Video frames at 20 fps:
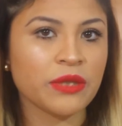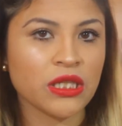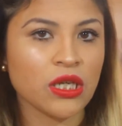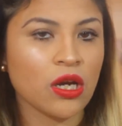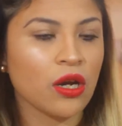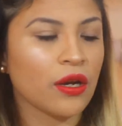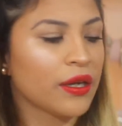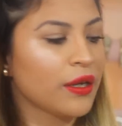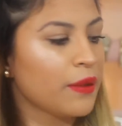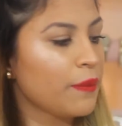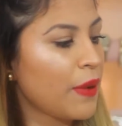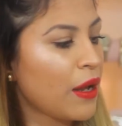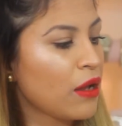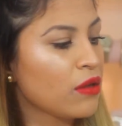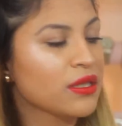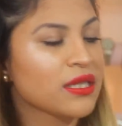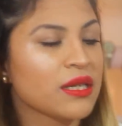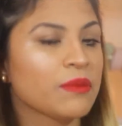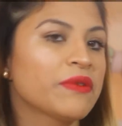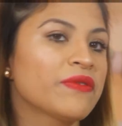be talking
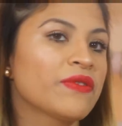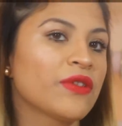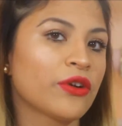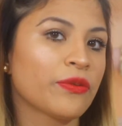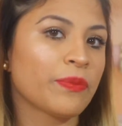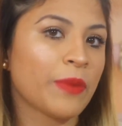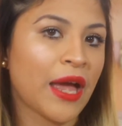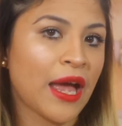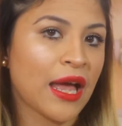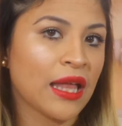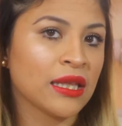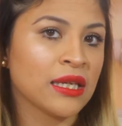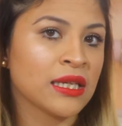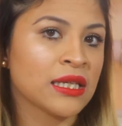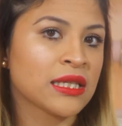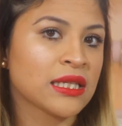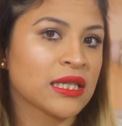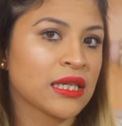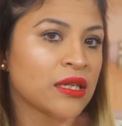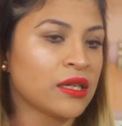about some of their
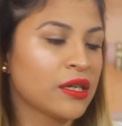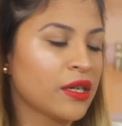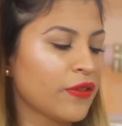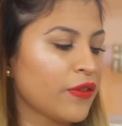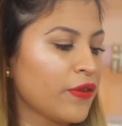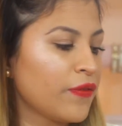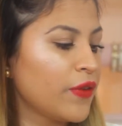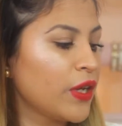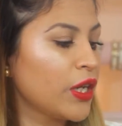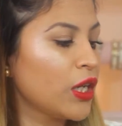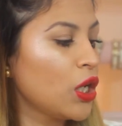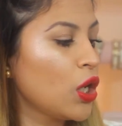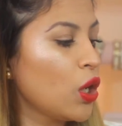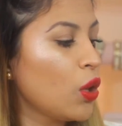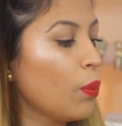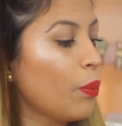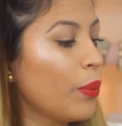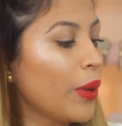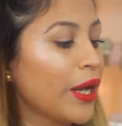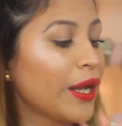palettes in another
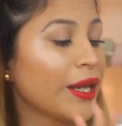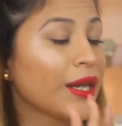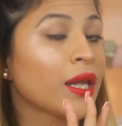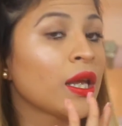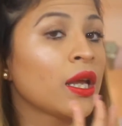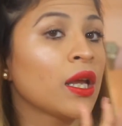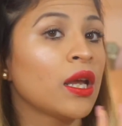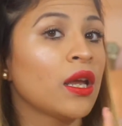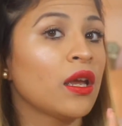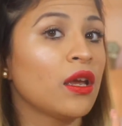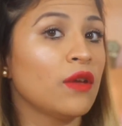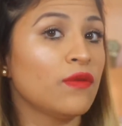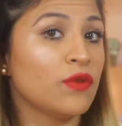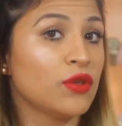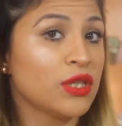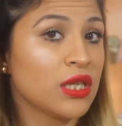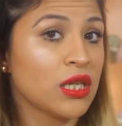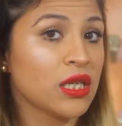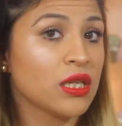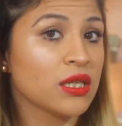video, but if
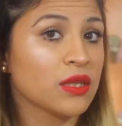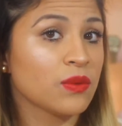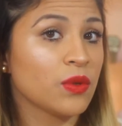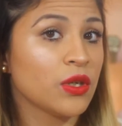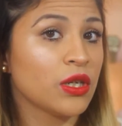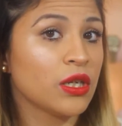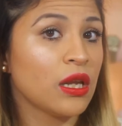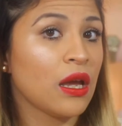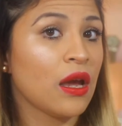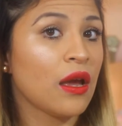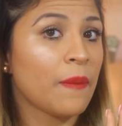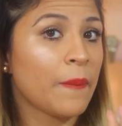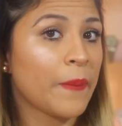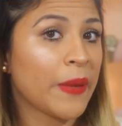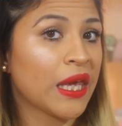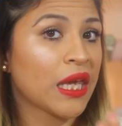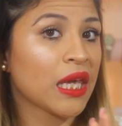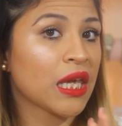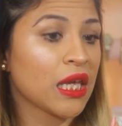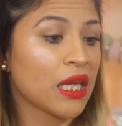you see this one,
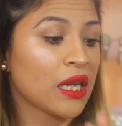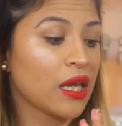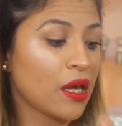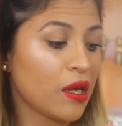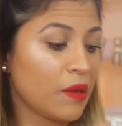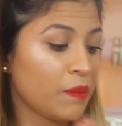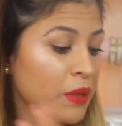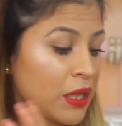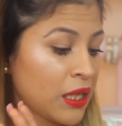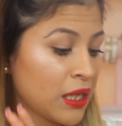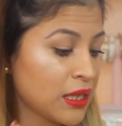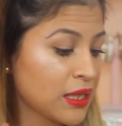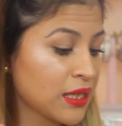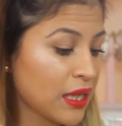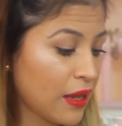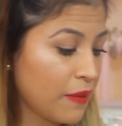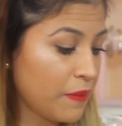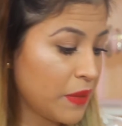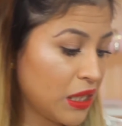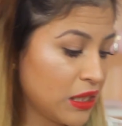pick it up. It is
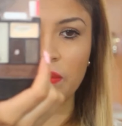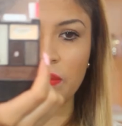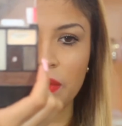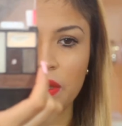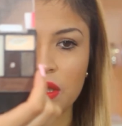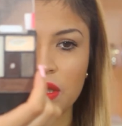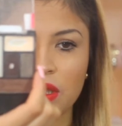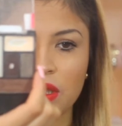amazing. I'm going to